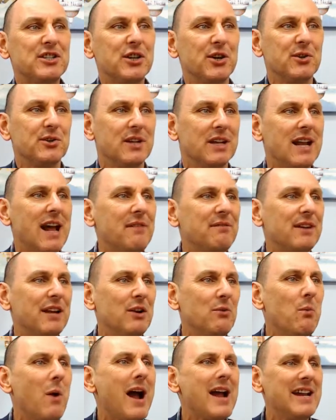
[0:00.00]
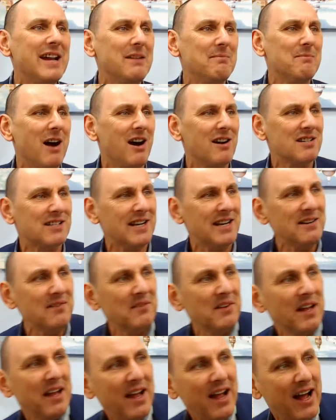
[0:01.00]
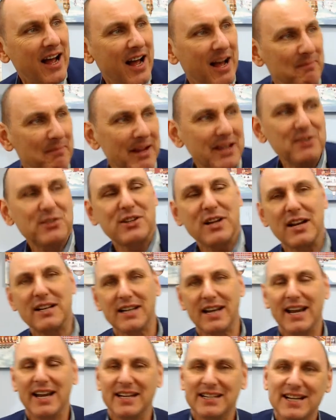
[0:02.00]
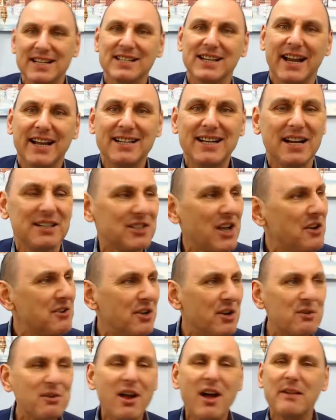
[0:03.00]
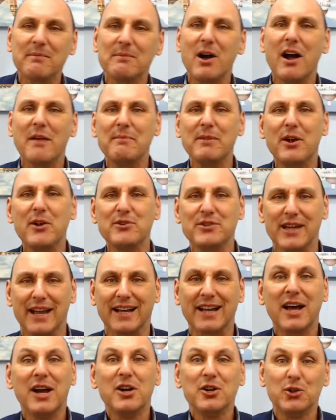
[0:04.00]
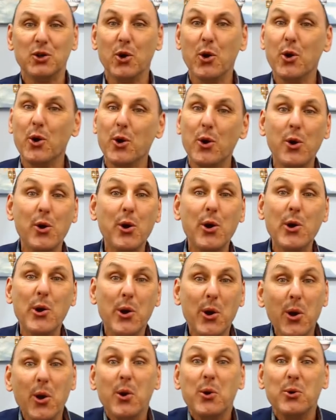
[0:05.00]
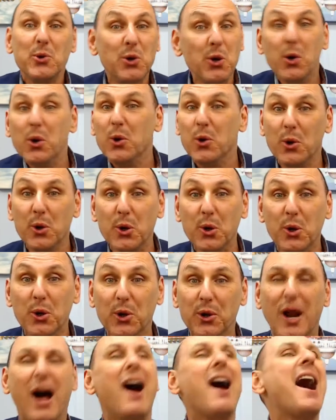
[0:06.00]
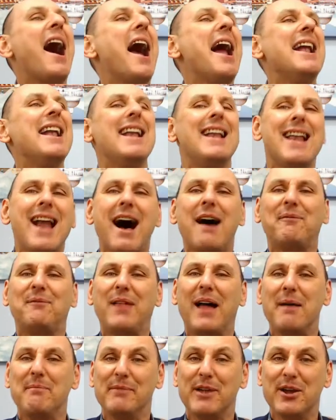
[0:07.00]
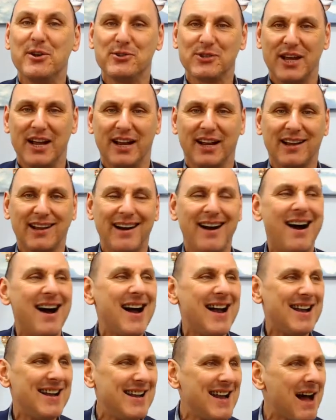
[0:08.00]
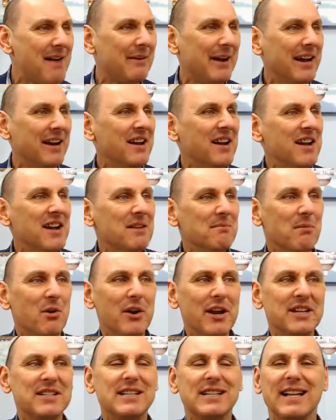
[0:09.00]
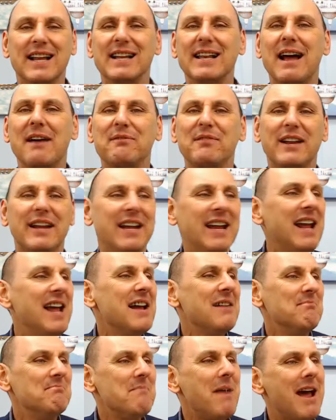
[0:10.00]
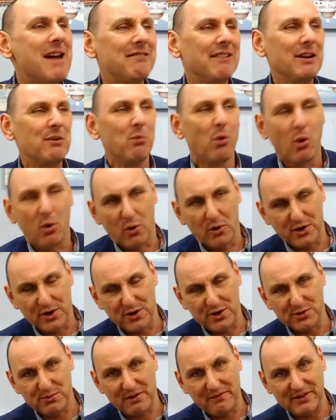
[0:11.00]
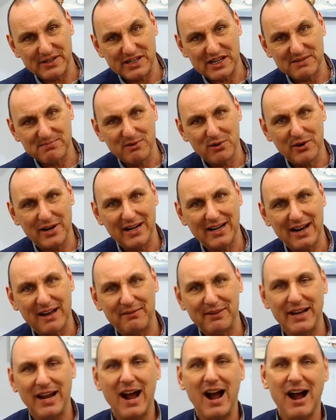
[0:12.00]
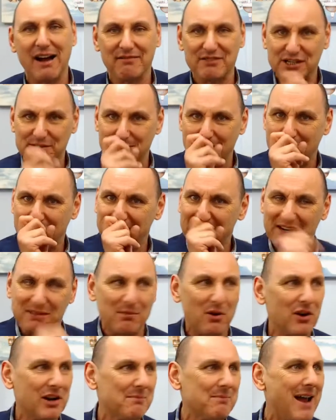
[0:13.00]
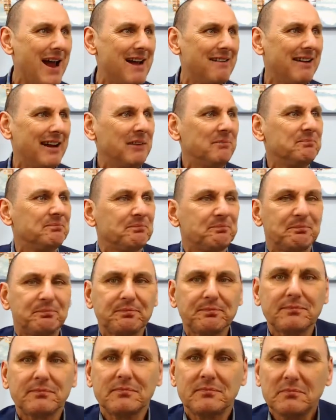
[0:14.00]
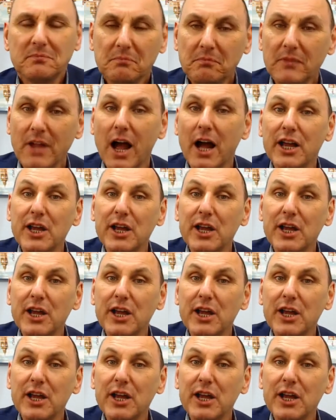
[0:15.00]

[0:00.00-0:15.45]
to the lovely Wayne Martin. He said don't you like my music? Do do do do do do do. I love that music. I love it. Morning to the lovely Mary Worn, who's with us this morning. Lovely Irish Mary. Good morning, Mary. Are